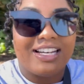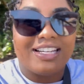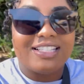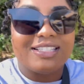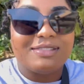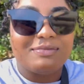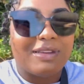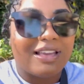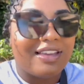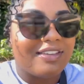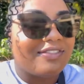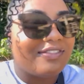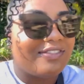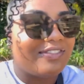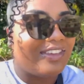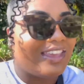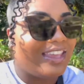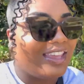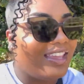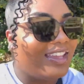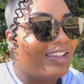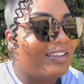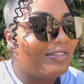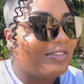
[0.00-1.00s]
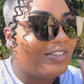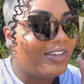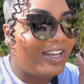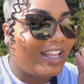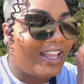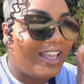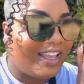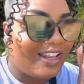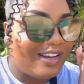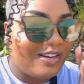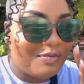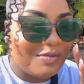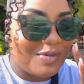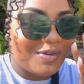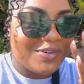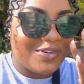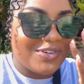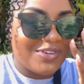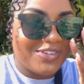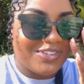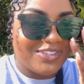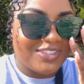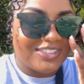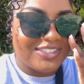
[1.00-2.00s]
is my favorite
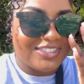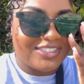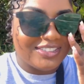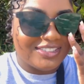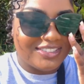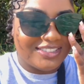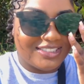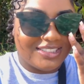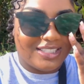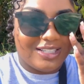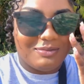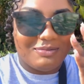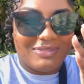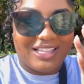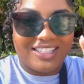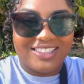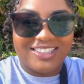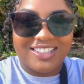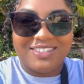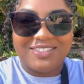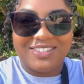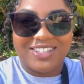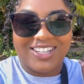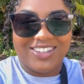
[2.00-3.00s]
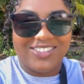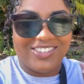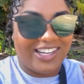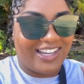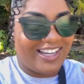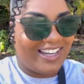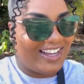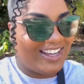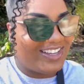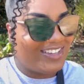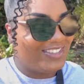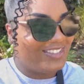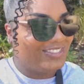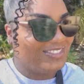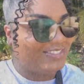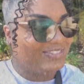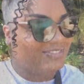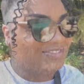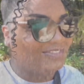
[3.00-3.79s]
animal. So I'm like loving it right now.